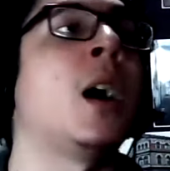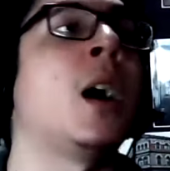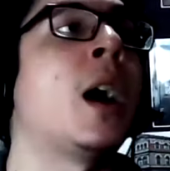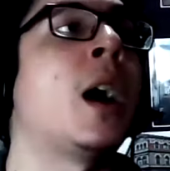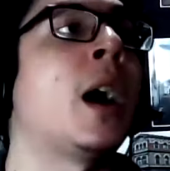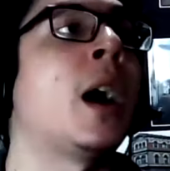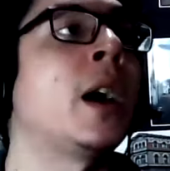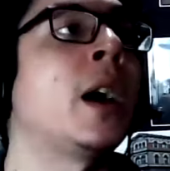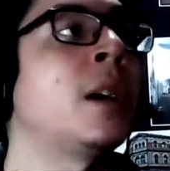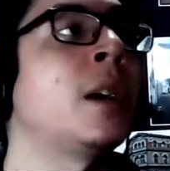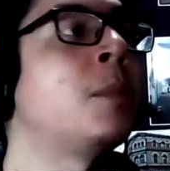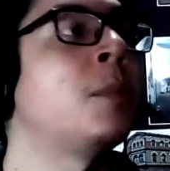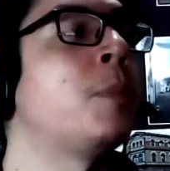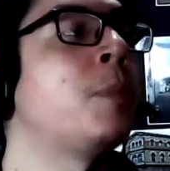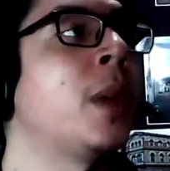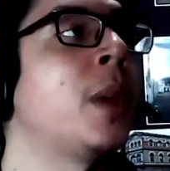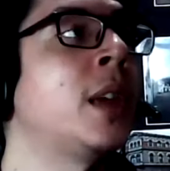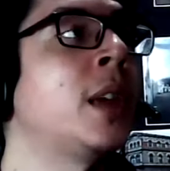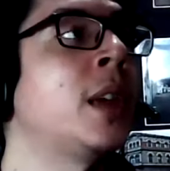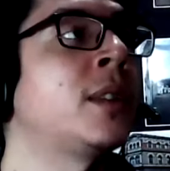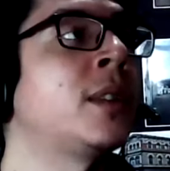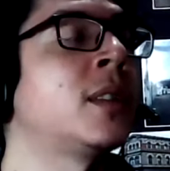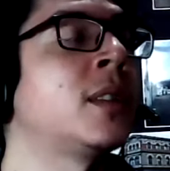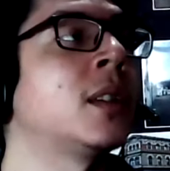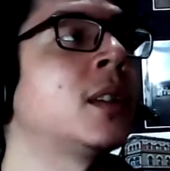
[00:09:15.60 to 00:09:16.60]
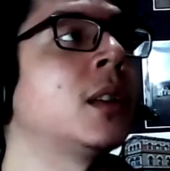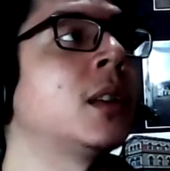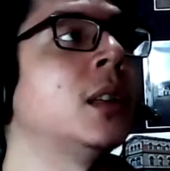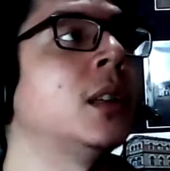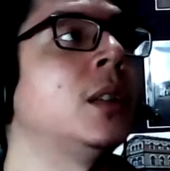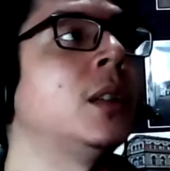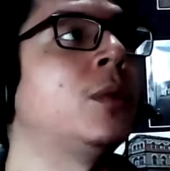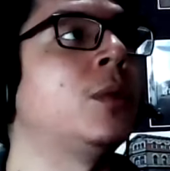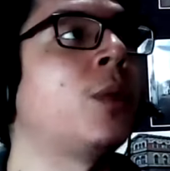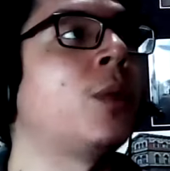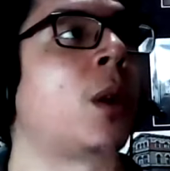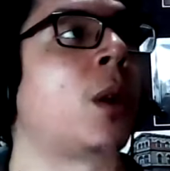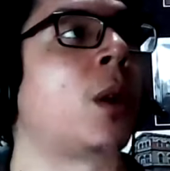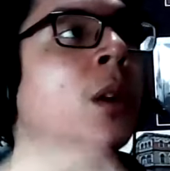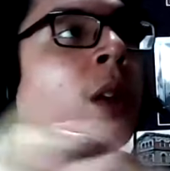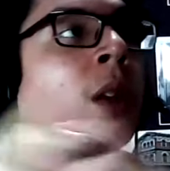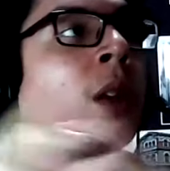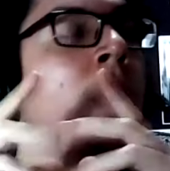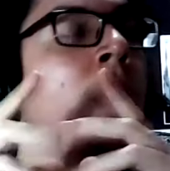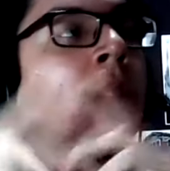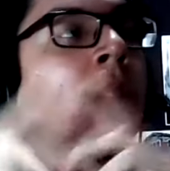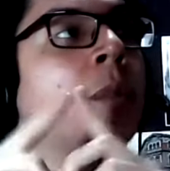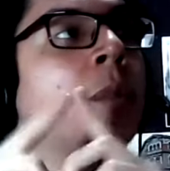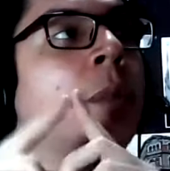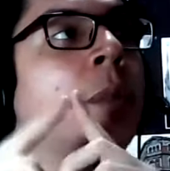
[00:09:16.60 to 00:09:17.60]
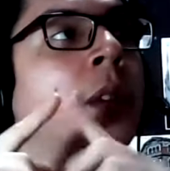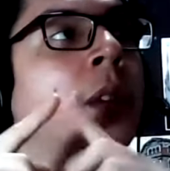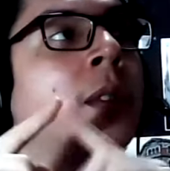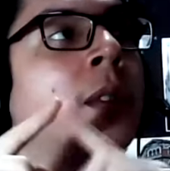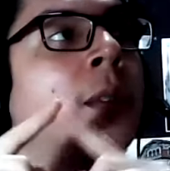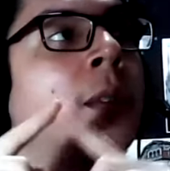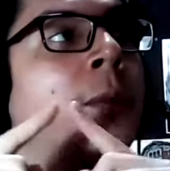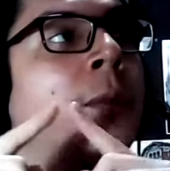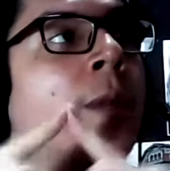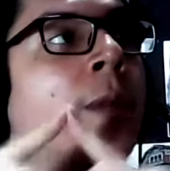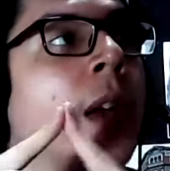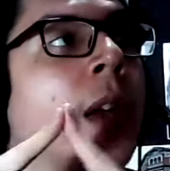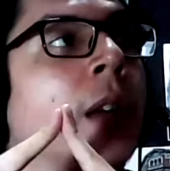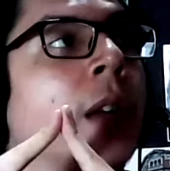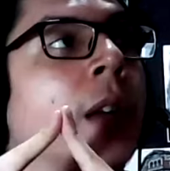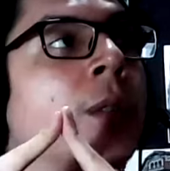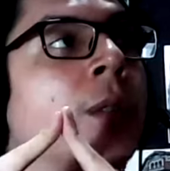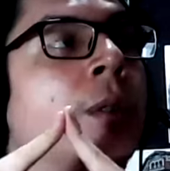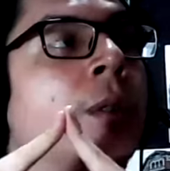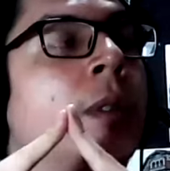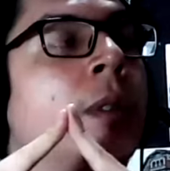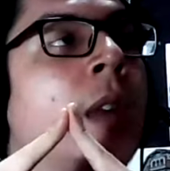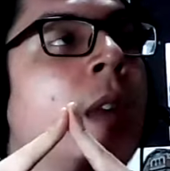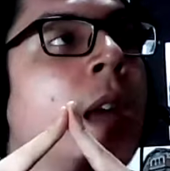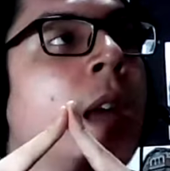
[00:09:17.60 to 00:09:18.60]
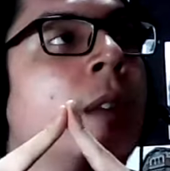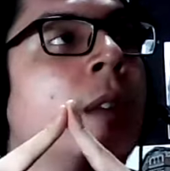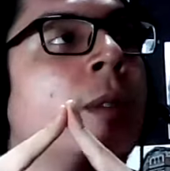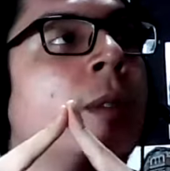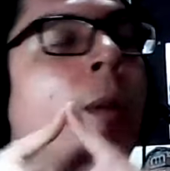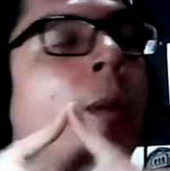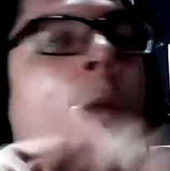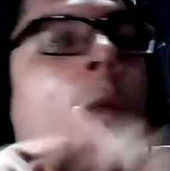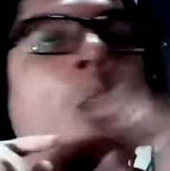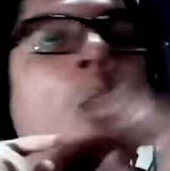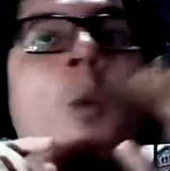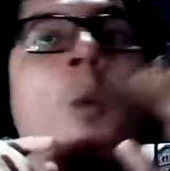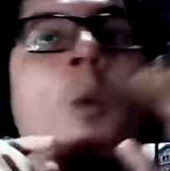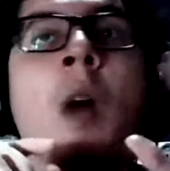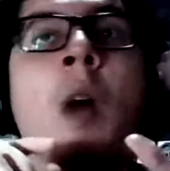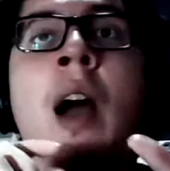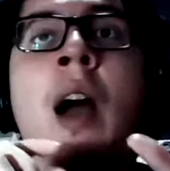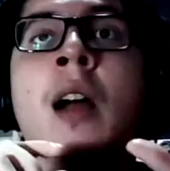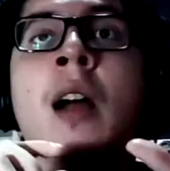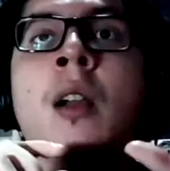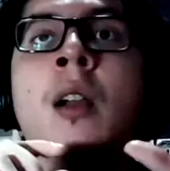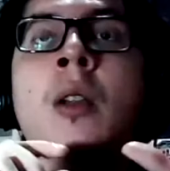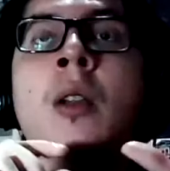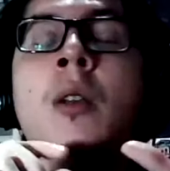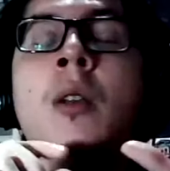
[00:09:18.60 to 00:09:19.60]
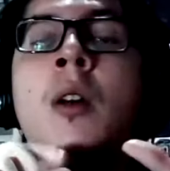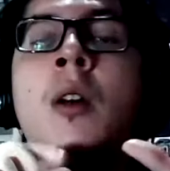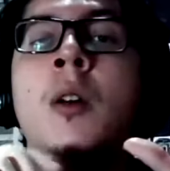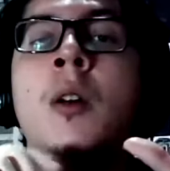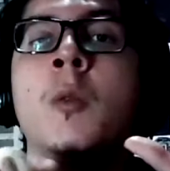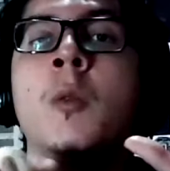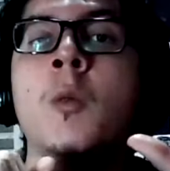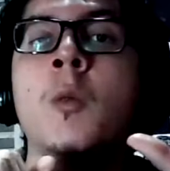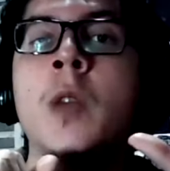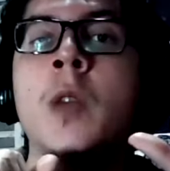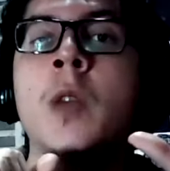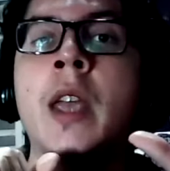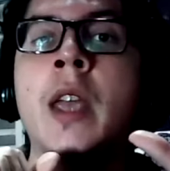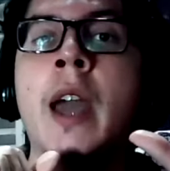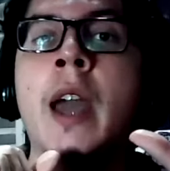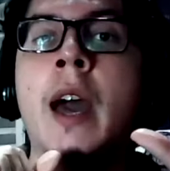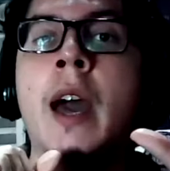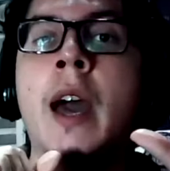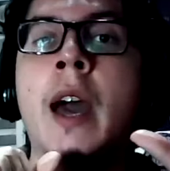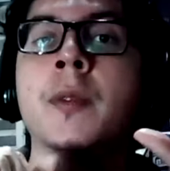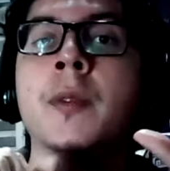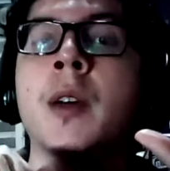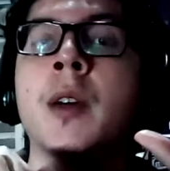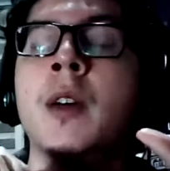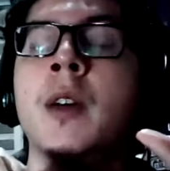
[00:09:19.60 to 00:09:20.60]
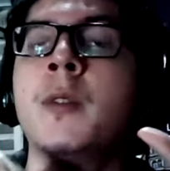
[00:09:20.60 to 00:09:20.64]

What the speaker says: I am basically talking about the fact that while we have